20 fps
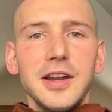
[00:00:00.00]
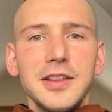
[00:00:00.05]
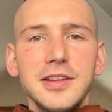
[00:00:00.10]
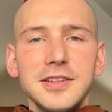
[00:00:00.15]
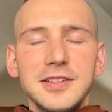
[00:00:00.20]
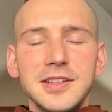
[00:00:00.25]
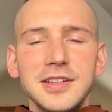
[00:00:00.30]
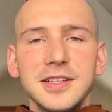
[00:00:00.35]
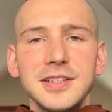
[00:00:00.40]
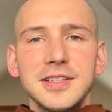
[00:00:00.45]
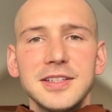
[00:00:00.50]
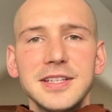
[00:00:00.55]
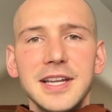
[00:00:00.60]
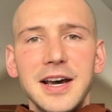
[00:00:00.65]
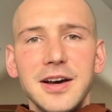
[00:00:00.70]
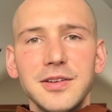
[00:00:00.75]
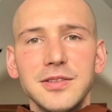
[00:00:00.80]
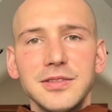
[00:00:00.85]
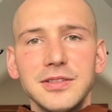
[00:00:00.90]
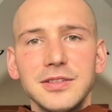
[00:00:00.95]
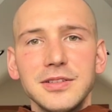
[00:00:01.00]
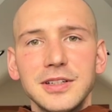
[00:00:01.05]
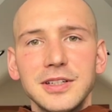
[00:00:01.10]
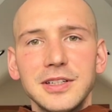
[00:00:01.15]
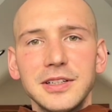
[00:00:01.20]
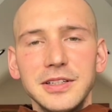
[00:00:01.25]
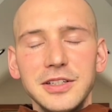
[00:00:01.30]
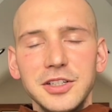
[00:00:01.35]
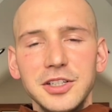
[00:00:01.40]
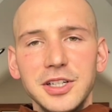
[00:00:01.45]
of these things sound
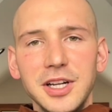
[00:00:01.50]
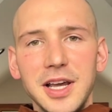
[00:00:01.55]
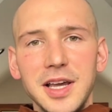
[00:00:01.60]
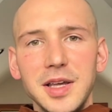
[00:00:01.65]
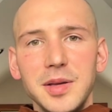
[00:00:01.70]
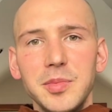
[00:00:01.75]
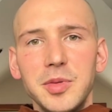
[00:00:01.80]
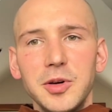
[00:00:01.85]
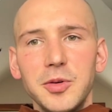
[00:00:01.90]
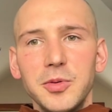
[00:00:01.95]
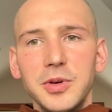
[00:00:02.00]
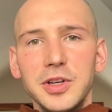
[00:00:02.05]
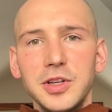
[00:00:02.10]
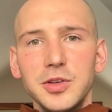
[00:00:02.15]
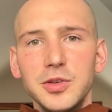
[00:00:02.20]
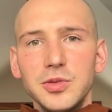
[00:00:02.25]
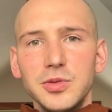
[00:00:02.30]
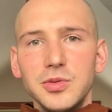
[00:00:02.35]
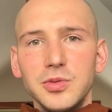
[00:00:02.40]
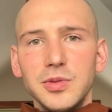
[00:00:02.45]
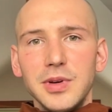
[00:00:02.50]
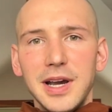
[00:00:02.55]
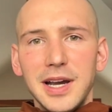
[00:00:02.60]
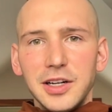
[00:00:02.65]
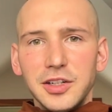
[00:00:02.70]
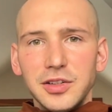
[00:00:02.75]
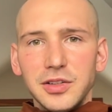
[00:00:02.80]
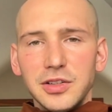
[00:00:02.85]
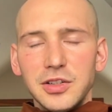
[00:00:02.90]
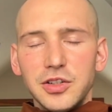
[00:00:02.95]
cliche, but when you
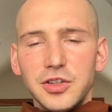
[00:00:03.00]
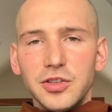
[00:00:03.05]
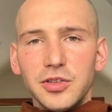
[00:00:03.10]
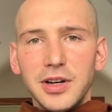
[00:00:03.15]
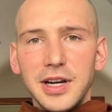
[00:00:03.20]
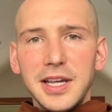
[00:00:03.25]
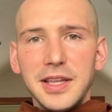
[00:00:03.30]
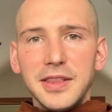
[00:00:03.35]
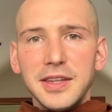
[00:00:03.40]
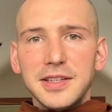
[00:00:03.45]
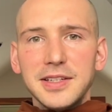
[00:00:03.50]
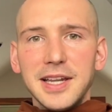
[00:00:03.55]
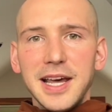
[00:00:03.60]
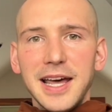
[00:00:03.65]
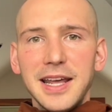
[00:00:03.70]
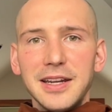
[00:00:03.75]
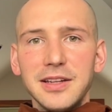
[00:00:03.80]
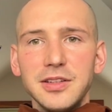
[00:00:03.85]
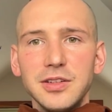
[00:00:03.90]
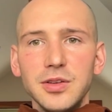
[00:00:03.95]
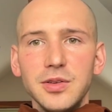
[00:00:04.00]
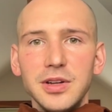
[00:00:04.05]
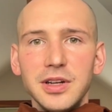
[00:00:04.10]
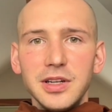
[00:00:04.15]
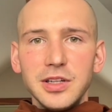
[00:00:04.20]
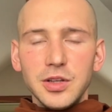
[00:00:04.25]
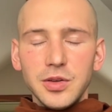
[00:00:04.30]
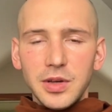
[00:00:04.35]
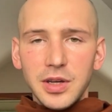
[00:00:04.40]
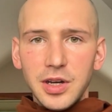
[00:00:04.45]
actually train this attitude
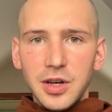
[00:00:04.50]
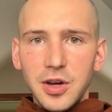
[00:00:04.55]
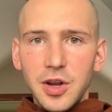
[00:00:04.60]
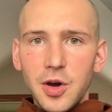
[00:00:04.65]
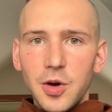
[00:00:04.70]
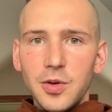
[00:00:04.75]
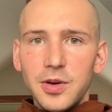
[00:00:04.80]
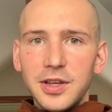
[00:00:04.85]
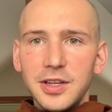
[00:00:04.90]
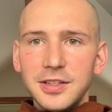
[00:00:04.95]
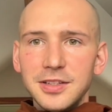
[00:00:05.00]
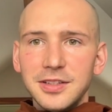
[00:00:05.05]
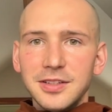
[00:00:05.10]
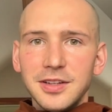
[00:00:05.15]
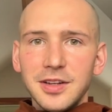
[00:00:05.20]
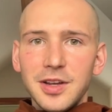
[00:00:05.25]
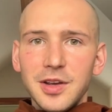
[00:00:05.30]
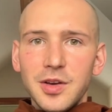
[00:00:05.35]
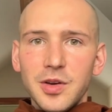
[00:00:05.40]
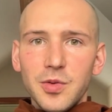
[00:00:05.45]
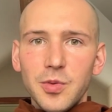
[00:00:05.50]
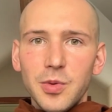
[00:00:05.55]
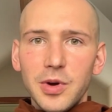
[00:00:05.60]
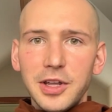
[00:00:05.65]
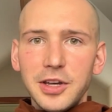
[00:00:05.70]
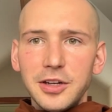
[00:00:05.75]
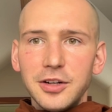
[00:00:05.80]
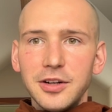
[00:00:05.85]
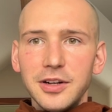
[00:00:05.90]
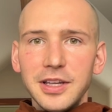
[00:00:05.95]
and you can notice
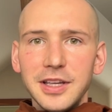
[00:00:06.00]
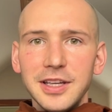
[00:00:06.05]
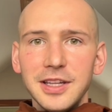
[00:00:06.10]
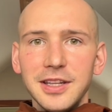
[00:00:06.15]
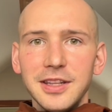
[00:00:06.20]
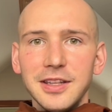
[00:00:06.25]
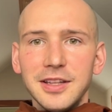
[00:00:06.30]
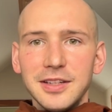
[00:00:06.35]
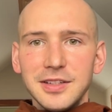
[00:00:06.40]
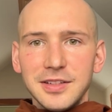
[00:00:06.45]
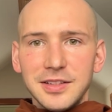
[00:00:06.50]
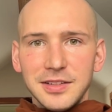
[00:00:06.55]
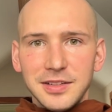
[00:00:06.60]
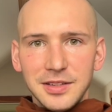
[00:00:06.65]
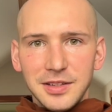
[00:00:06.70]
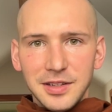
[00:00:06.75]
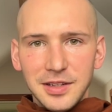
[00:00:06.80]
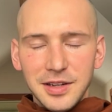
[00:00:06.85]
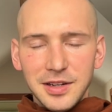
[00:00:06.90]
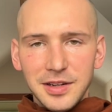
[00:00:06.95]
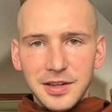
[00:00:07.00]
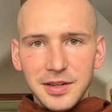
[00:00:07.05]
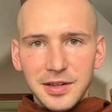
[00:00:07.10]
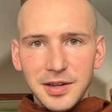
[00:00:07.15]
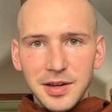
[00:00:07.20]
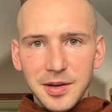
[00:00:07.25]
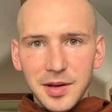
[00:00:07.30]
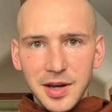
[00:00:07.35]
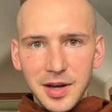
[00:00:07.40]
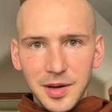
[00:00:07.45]
when you're in this
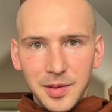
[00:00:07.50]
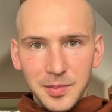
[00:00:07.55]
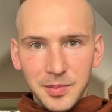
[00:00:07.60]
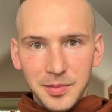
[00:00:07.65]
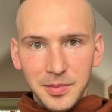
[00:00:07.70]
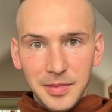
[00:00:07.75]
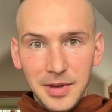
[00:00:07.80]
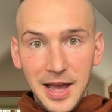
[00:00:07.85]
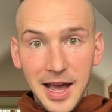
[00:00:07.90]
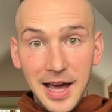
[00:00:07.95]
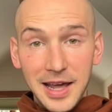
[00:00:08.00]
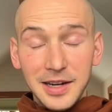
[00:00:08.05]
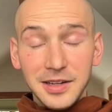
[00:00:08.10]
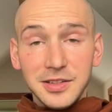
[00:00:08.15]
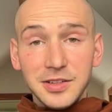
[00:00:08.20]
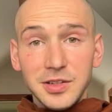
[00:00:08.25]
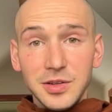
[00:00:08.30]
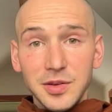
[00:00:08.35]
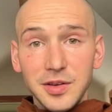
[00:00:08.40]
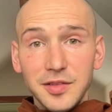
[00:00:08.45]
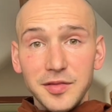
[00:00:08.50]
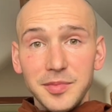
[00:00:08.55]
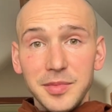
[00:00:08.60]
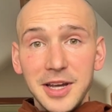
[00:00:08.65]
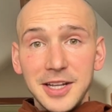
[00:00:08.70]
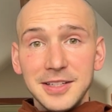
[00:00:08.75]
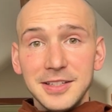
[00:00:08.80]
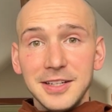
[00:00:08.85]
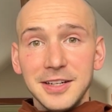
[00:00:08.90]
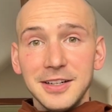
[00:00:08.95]
um, attitude of
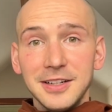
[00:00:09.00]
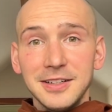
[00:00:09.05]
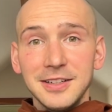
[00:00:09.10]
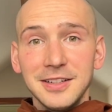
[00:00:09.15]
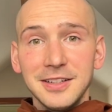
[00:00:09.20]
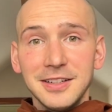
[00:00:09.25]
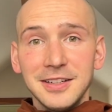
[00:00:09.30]
metta